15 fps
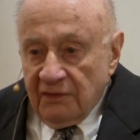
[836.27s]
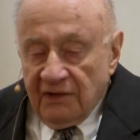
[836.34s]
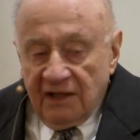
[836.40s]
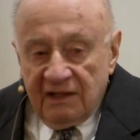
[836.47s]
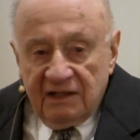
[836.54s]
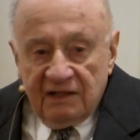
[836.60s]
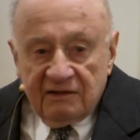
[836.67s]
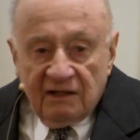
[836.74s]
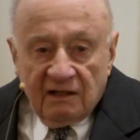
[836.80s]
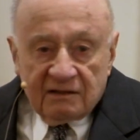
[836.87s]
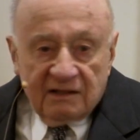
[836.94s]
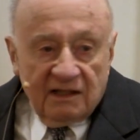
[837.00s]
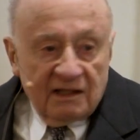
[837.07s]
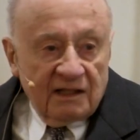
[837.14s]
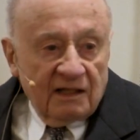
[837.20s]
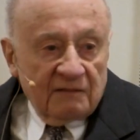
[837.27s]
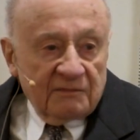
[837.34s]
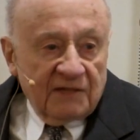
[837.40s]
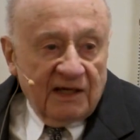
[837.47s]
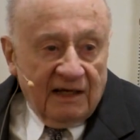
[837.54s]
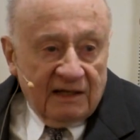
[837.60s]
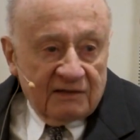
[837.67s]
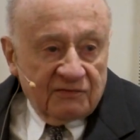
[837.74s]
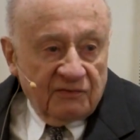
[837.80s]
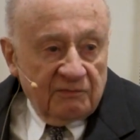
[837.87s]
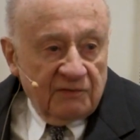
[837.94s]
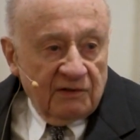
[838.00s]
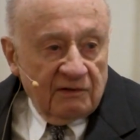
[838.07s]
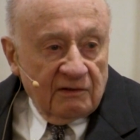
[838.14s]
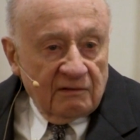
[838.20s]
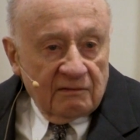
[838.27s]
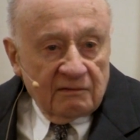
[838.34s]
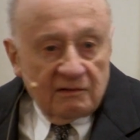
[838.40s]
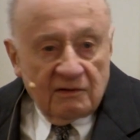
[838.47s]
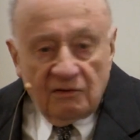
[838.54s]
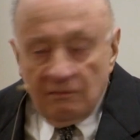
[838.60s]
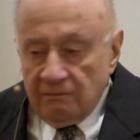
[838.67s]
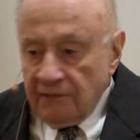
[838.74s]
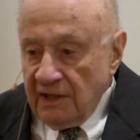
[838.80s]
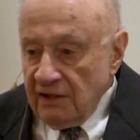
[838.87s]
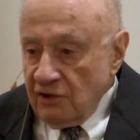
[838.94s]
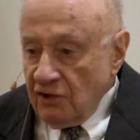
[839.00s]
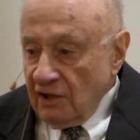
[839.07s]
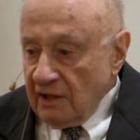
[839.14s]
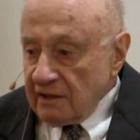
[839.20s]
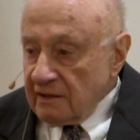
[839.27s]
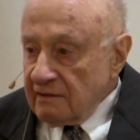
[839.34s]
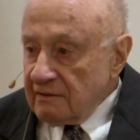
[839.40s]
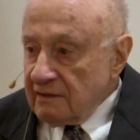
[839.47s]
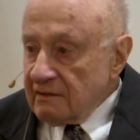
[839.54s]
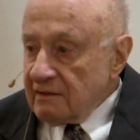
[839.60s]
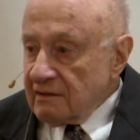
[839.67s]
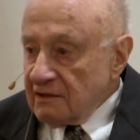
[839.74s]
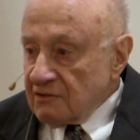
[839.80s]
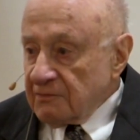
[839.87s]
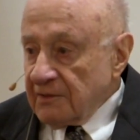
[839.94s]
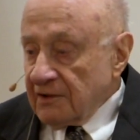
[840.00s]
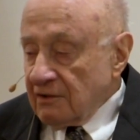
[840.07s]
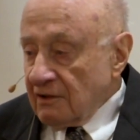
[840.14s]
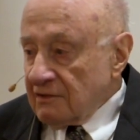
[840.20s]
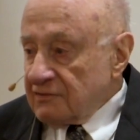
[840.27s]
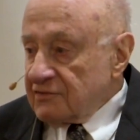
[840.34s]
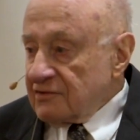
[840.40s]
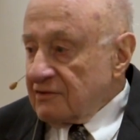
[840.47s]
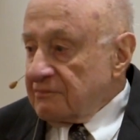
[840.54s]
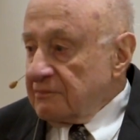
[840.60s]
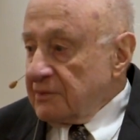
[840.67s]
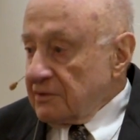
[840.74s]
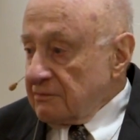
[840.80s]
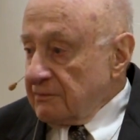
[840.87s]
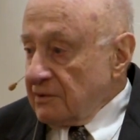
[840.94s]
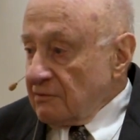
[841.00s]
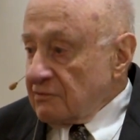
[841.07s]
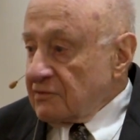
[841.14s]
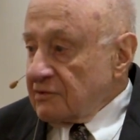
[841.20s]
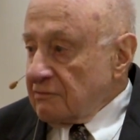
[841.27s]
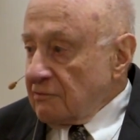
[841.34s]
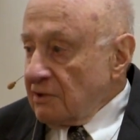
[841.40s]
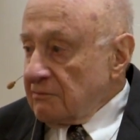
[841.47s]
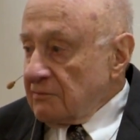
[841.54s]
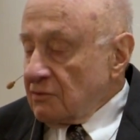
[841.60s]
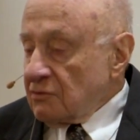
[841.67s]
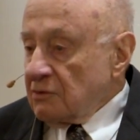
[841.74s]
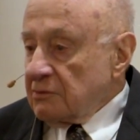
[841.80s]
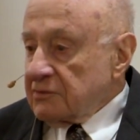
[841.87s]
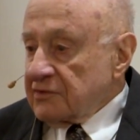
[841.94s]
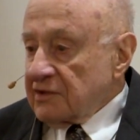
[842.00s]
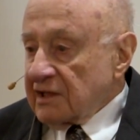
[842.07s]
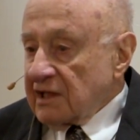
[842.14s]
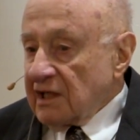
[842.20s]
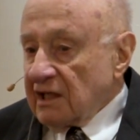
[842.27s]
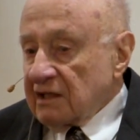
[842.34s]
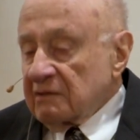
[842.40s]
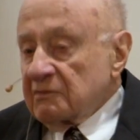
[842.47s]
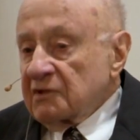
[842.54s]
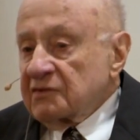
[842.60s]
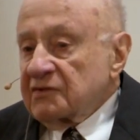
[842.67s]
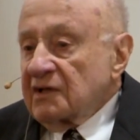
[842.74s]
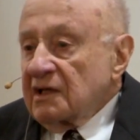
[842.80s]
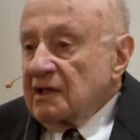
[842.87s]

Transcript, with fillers: they deduct income tax from your paycheck, it's because of Beardsley Ruml, who was an economist.